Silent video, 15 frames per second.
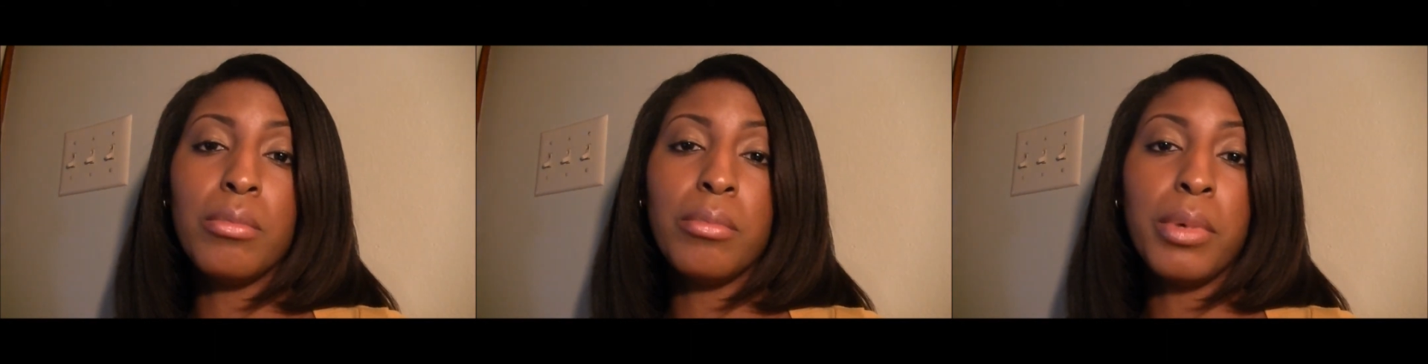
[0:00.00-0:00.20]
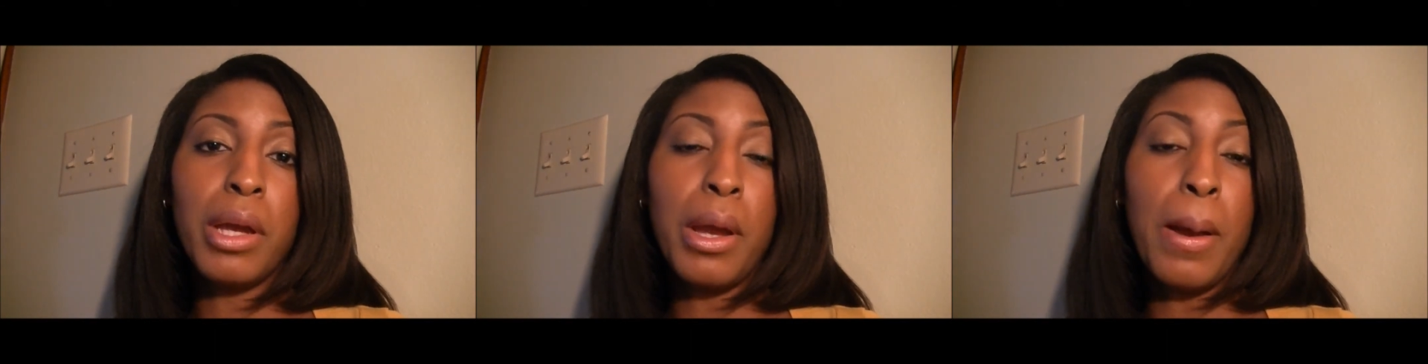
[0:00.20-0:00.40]

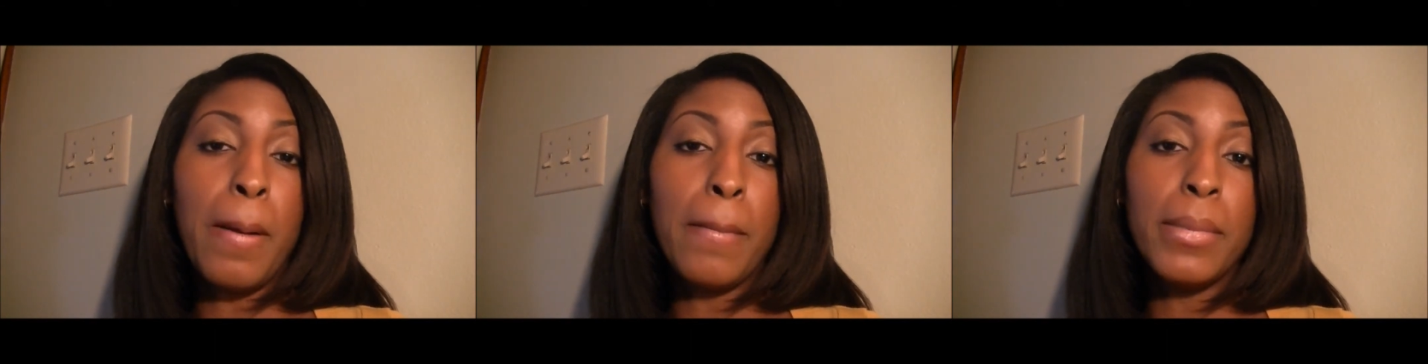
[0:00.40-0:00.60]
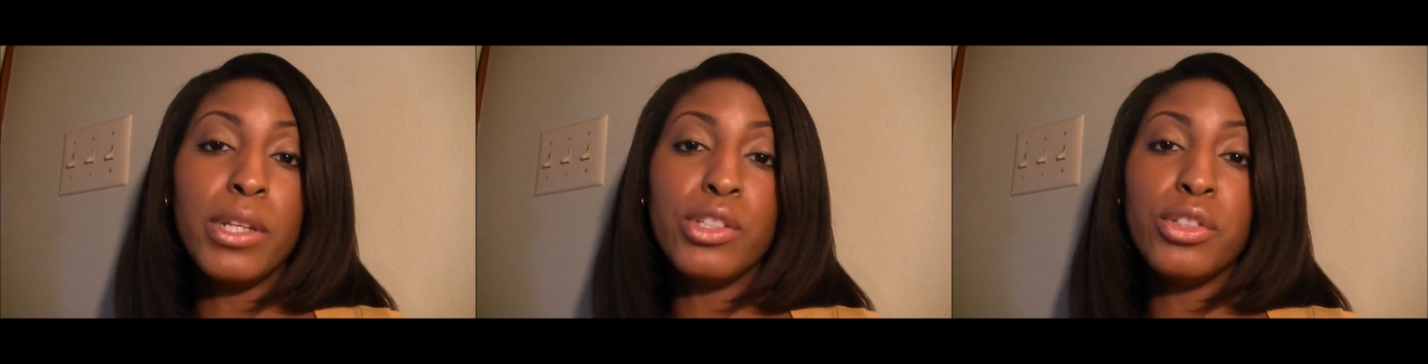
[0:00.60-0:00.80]
by all
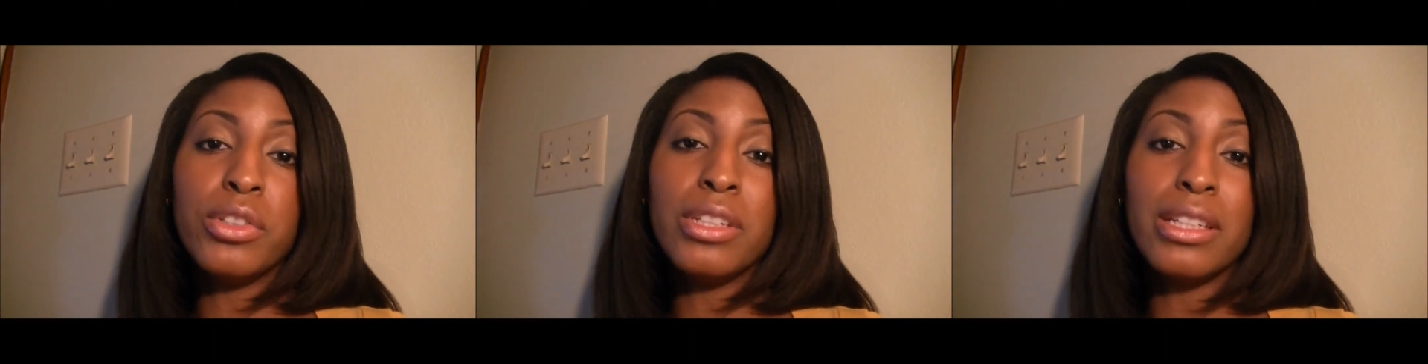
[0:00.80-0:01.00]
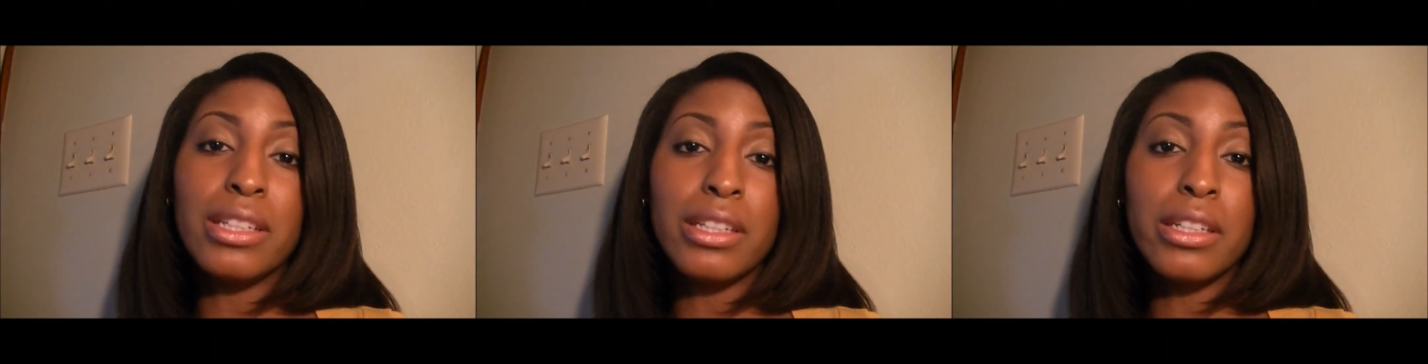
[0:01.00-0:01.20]
means you
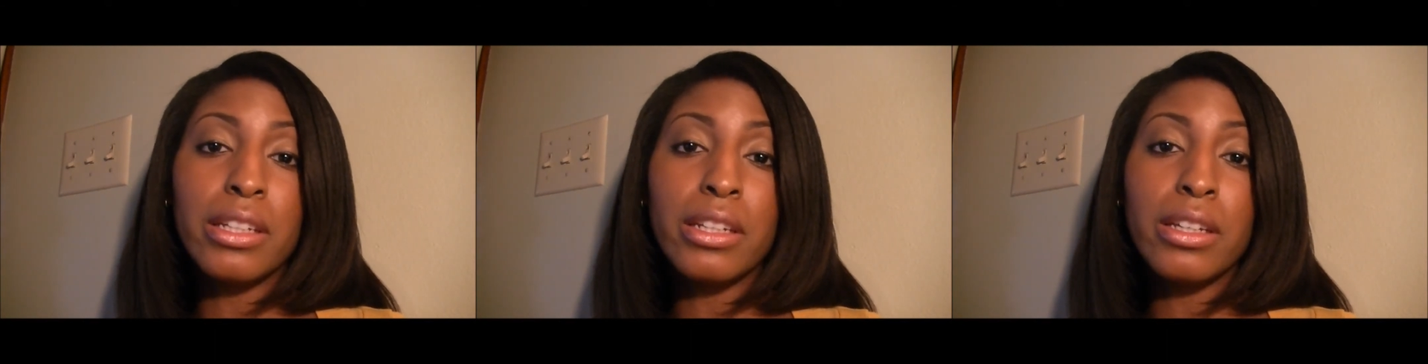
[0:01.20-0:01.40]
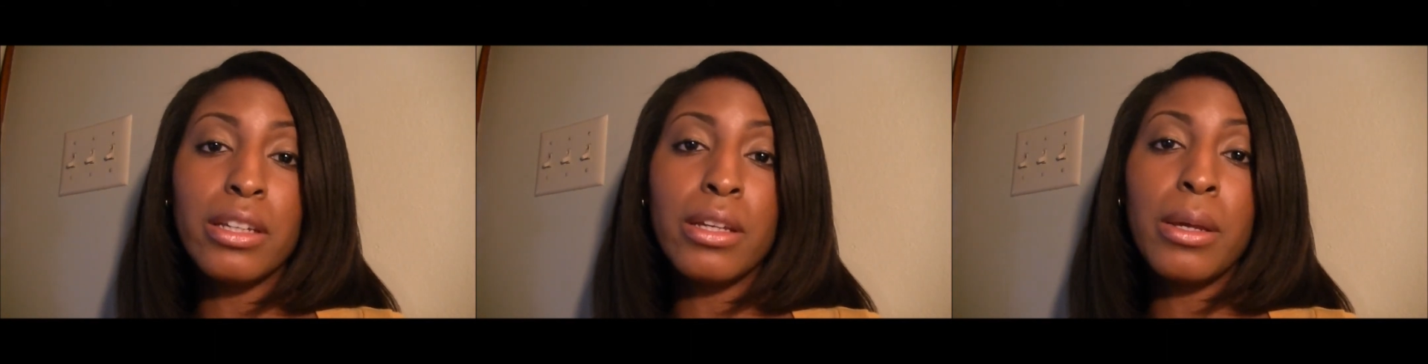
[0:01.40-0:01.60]
can get
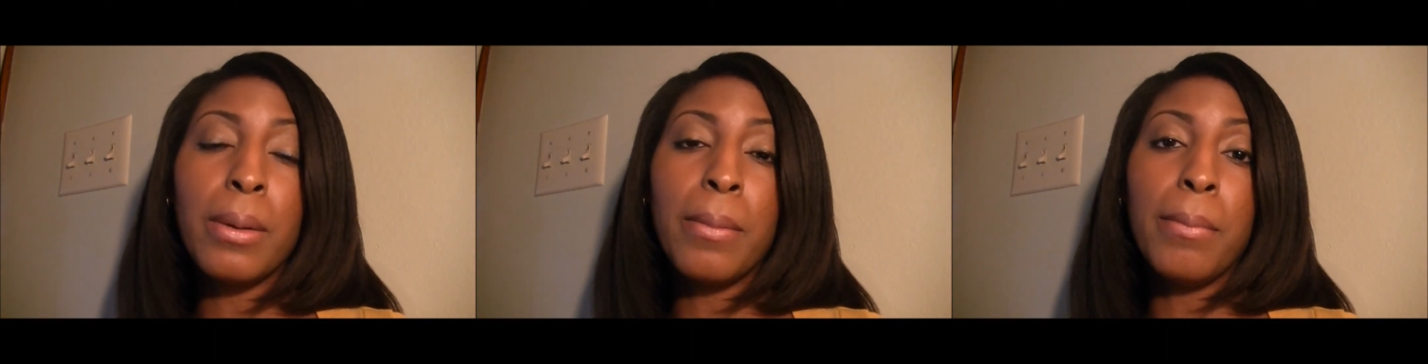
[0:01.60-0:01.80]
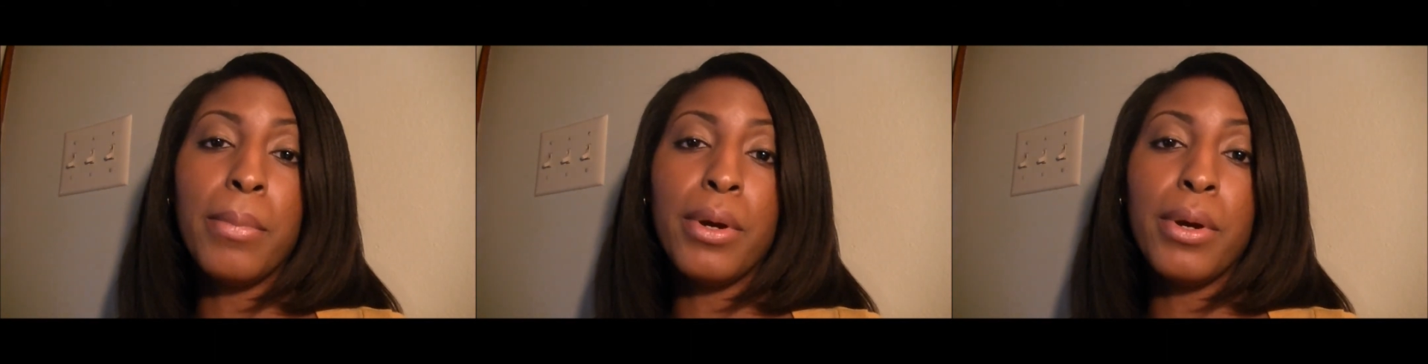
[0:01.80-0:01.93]
it.